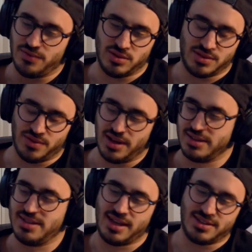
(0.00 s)
softwares for
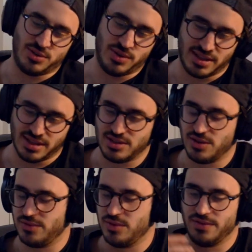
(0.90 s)
like texturing, there's
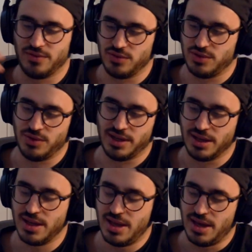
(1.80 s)
software for
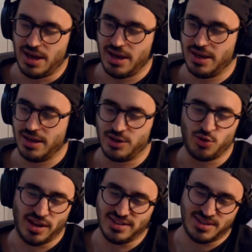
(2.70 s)
doing
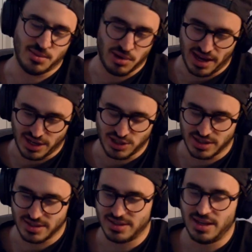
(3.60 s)
crazy
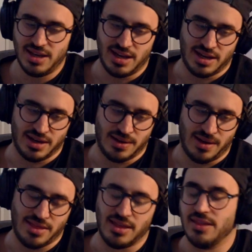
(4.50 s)
simulations,
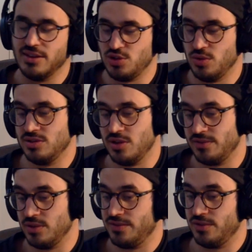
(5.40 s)
and then there's all the
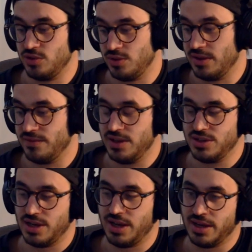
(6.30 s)
software for doing
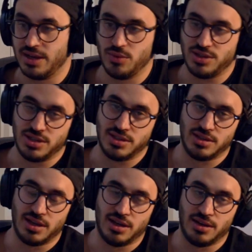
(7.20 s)
VJing, which
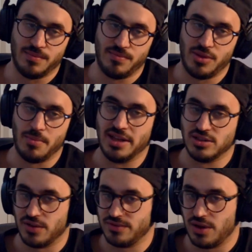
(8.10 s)
is the main
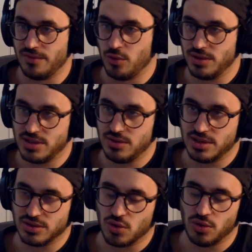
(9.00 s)
software I've always used
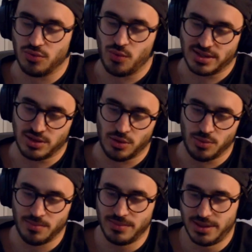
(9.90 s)
is called
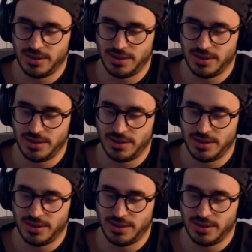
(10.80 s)
Resolume.